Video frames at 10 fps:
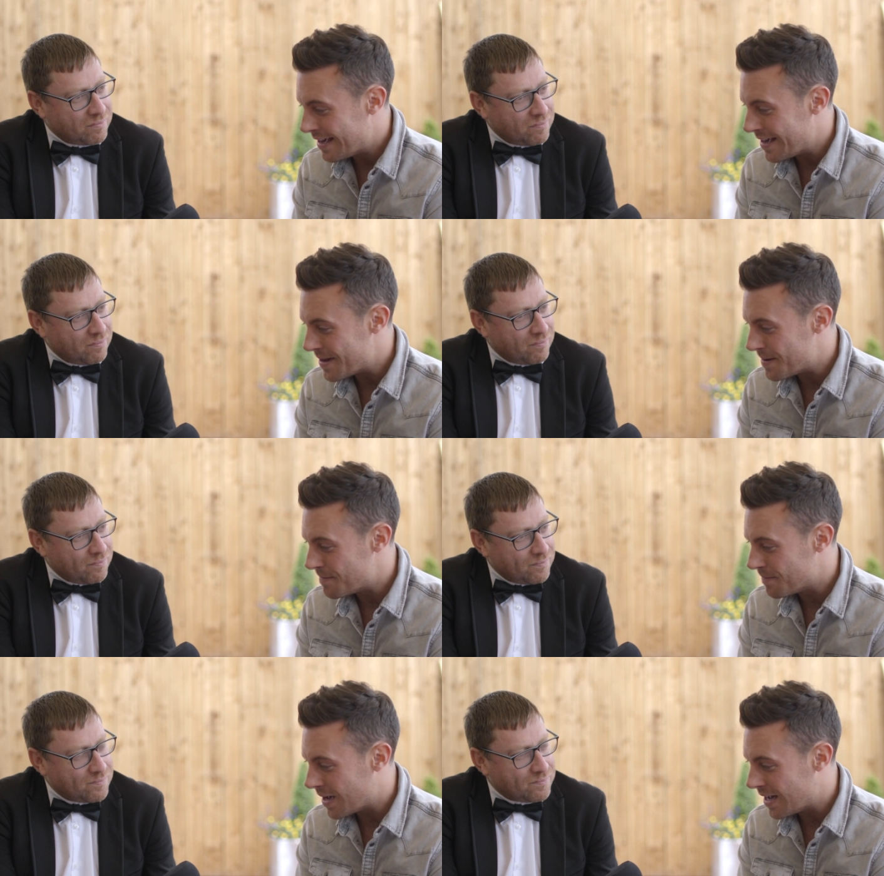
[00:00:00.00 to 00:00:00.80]

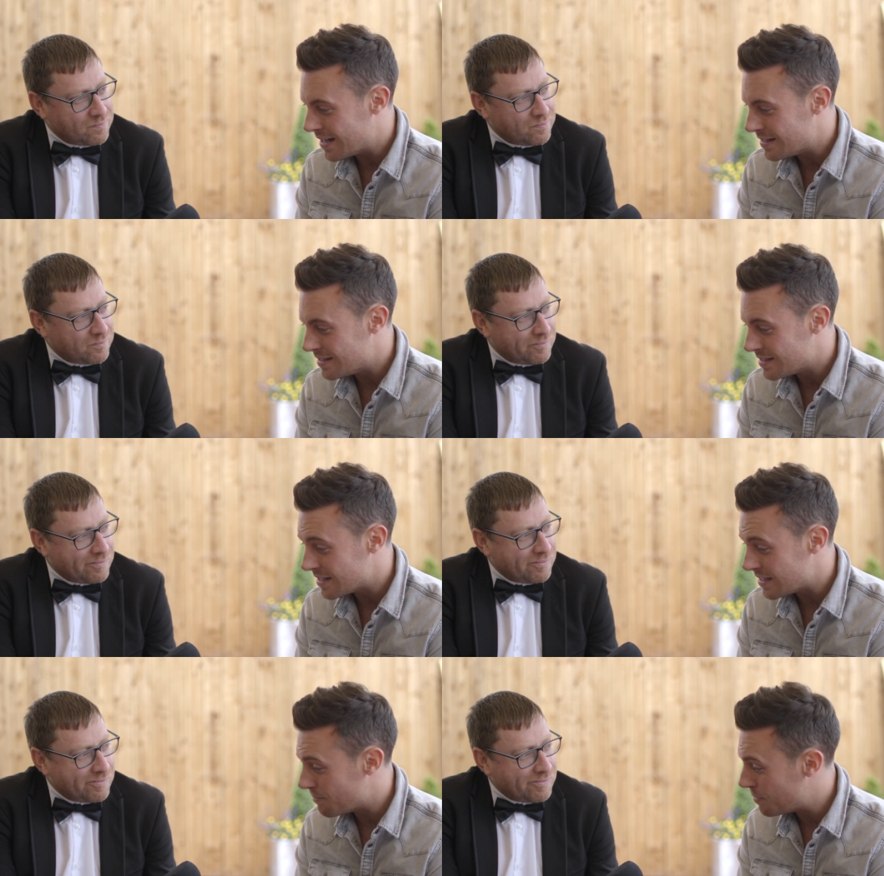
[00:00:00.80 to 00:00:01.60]
Speaker 1: um,
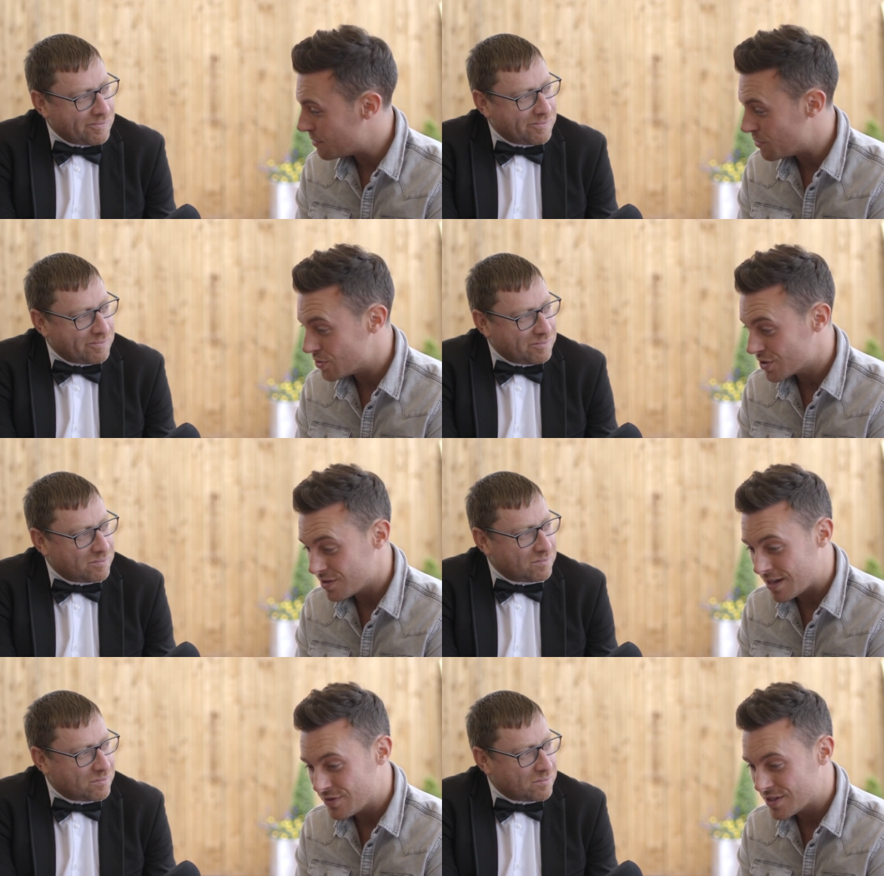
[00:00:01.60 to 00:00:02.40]
and been
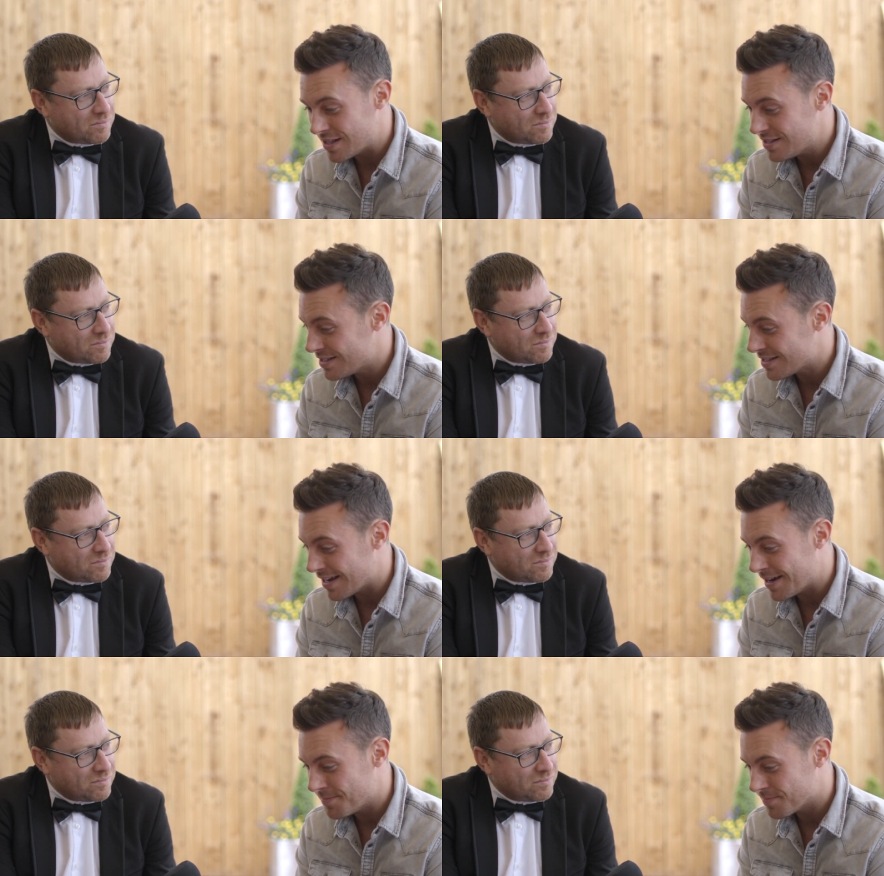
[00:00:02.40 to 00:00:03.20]
musical ever since.
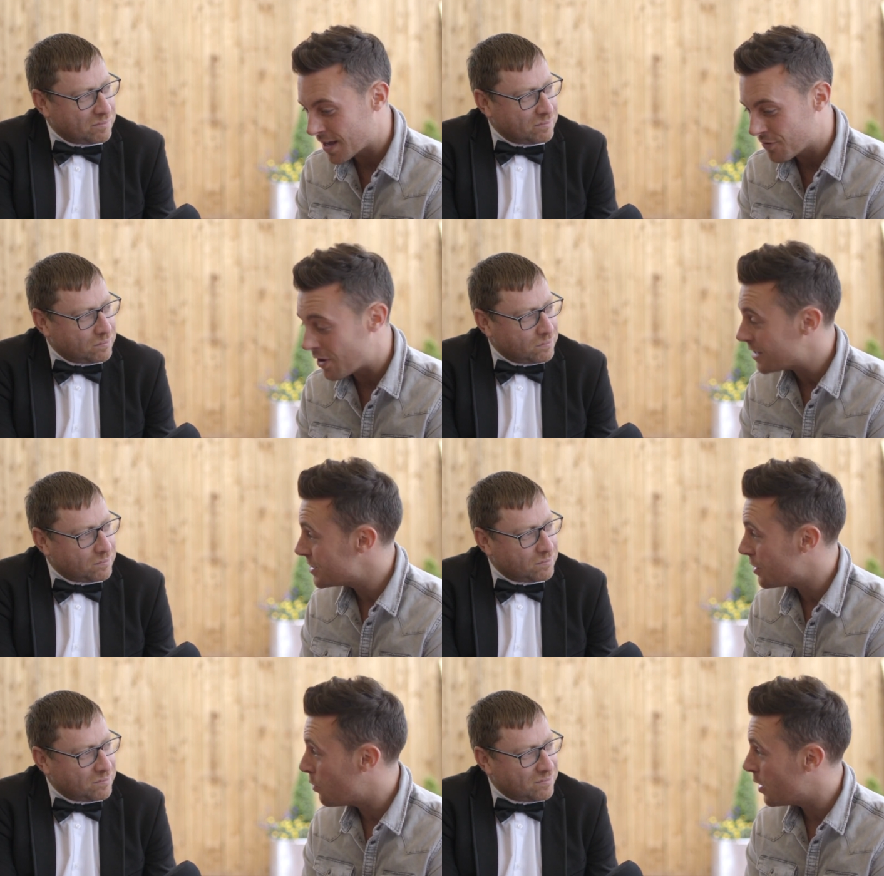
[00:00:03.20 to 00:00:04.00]
Um, I've
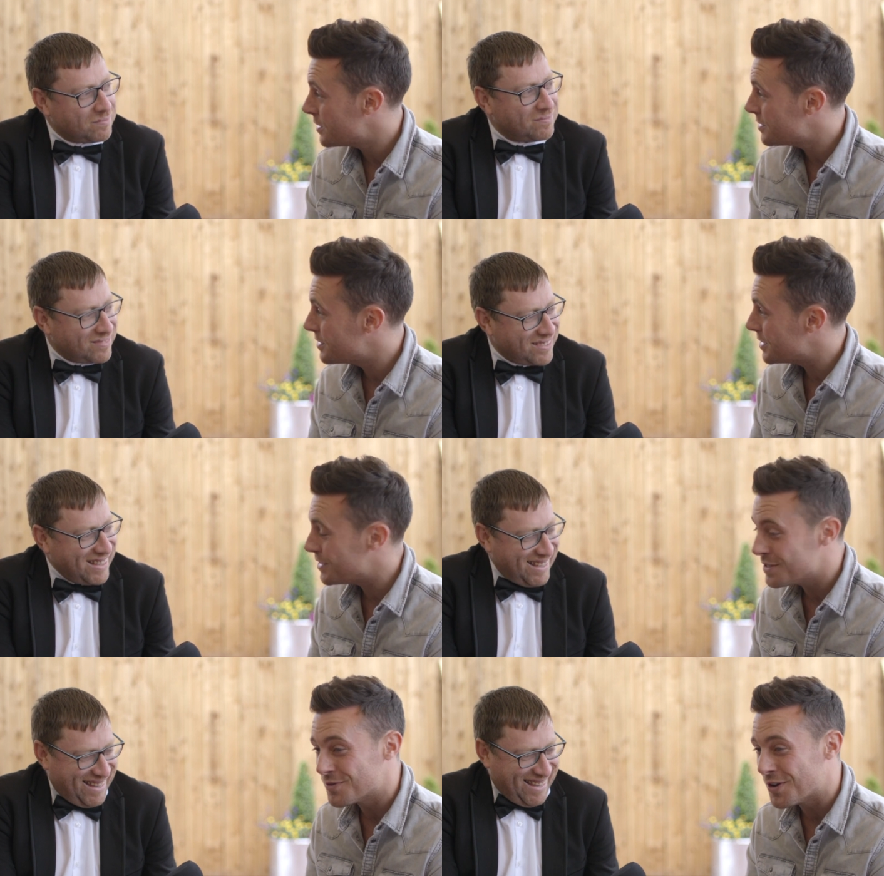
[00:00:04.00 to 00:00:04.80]
gradually got worse as the
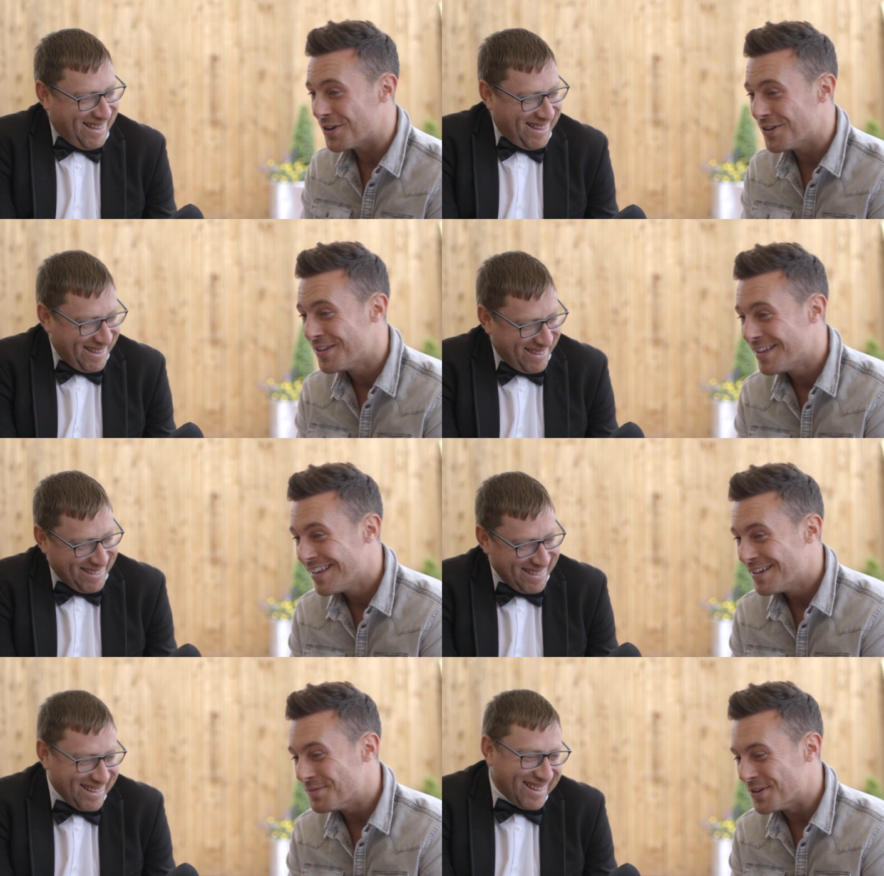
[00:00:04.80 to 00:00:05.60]
years have gone on,
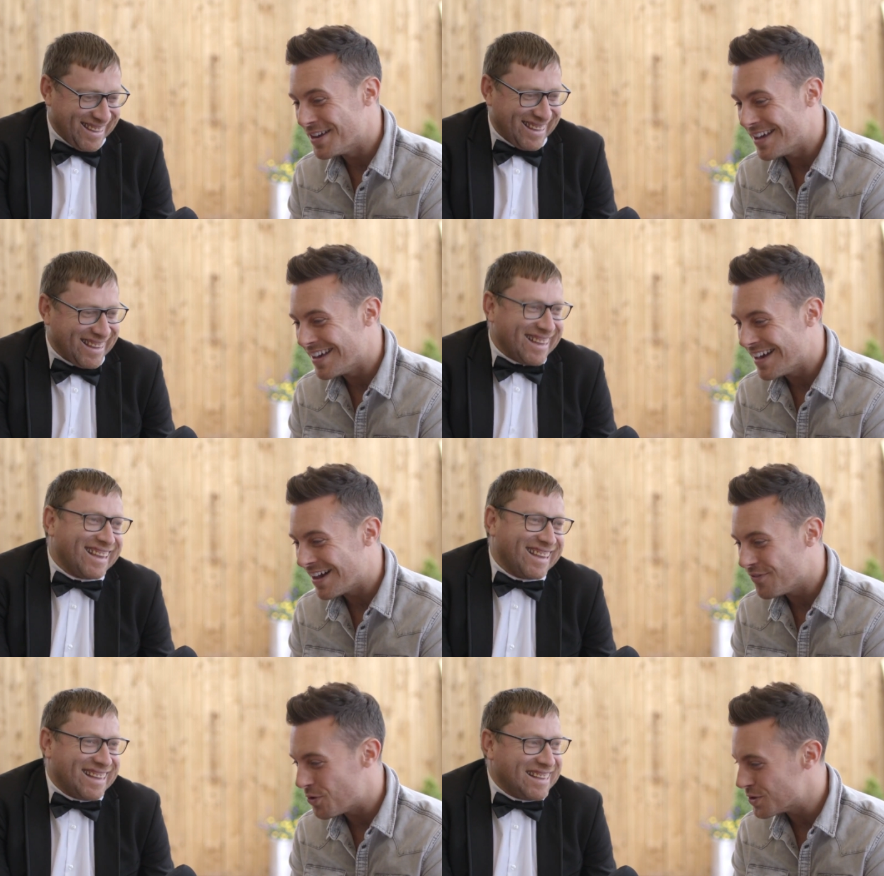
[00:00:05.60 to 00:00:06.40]
but uh,
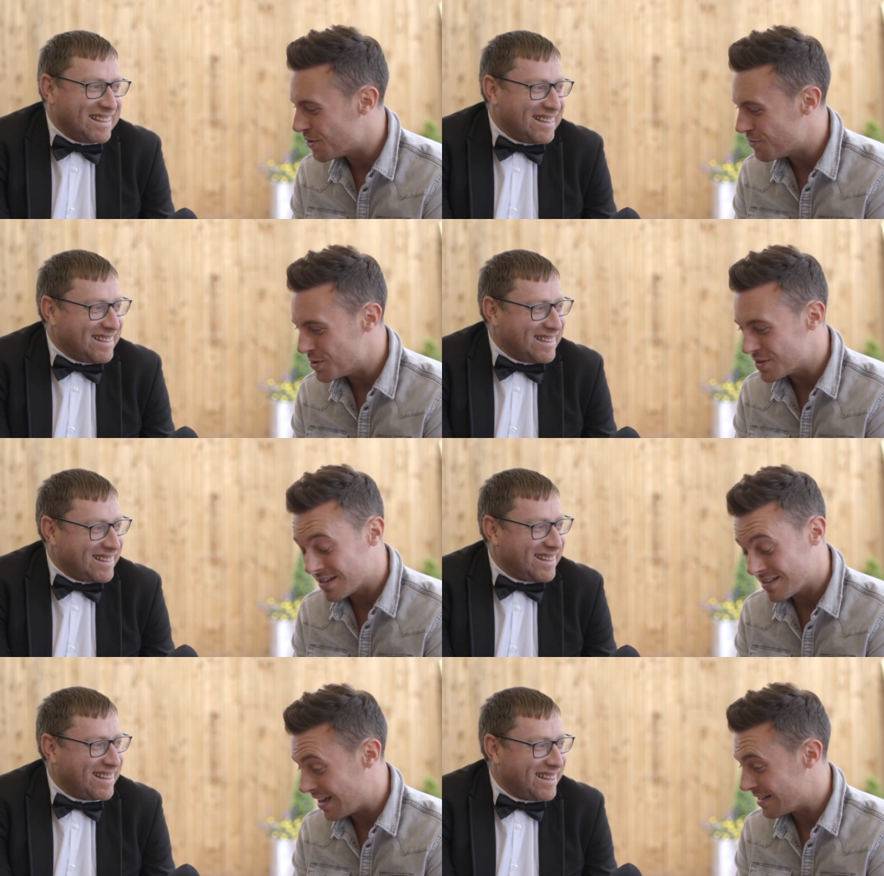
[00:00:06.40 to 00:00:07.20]
I've always loved
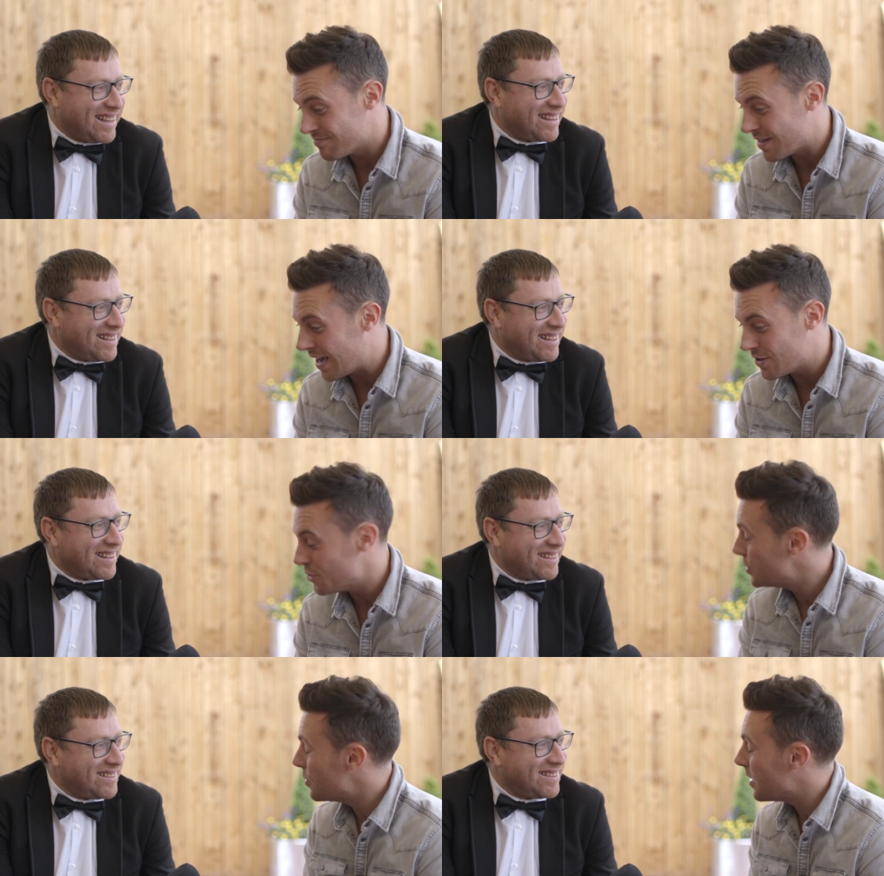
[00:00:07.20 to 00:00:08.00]
music. I, I, I,
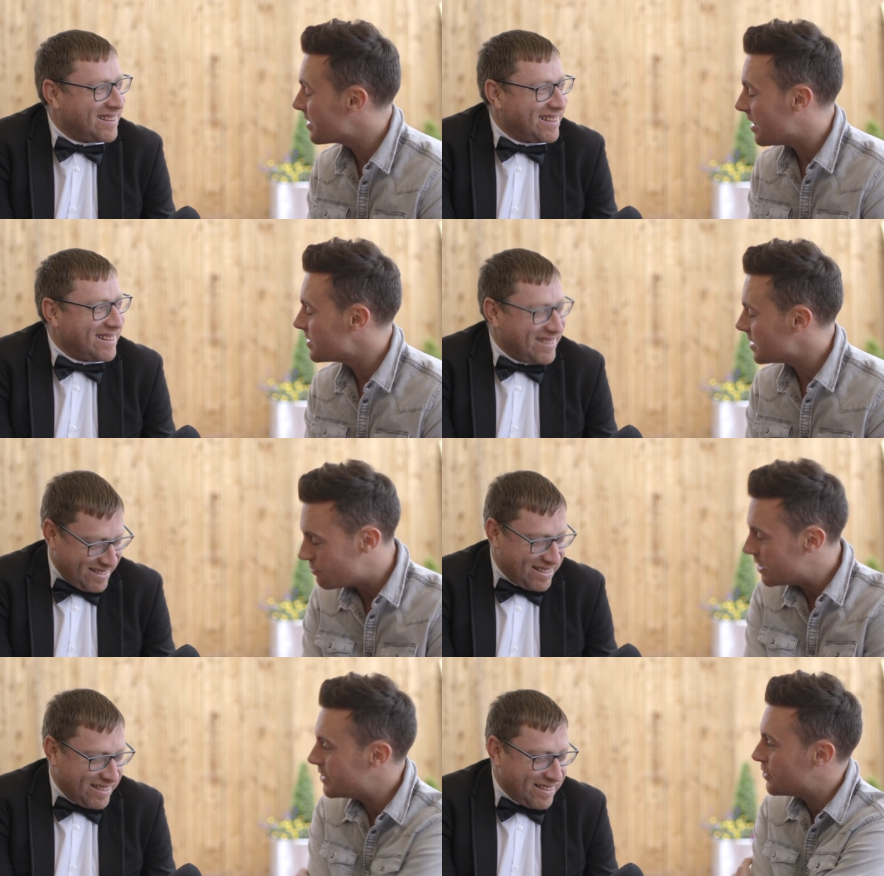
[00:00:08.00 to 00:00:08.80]
couldn't do anything else. I
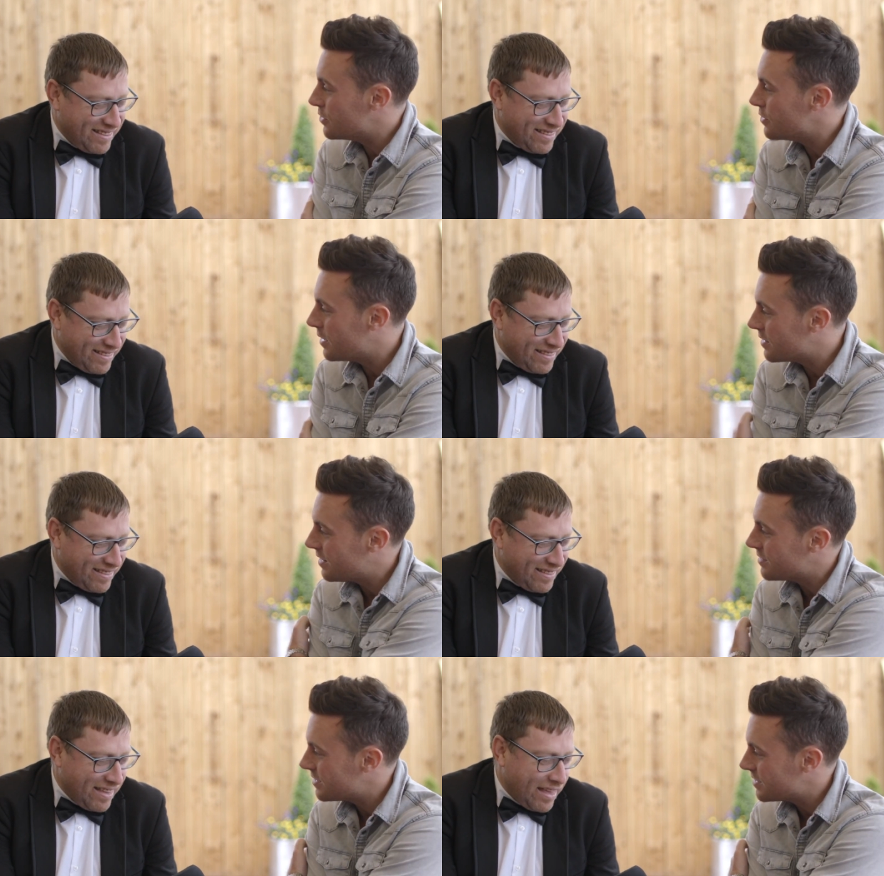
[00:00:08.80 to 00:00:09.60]
really couldn't do
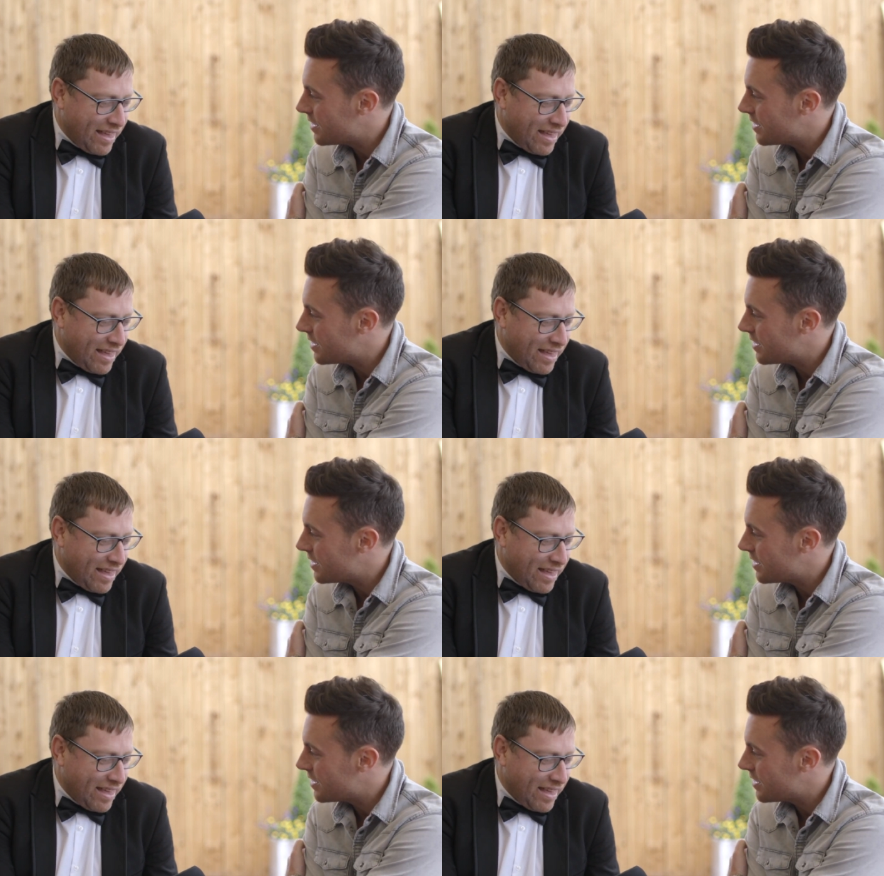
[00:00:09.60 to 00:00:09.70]
anything else. I,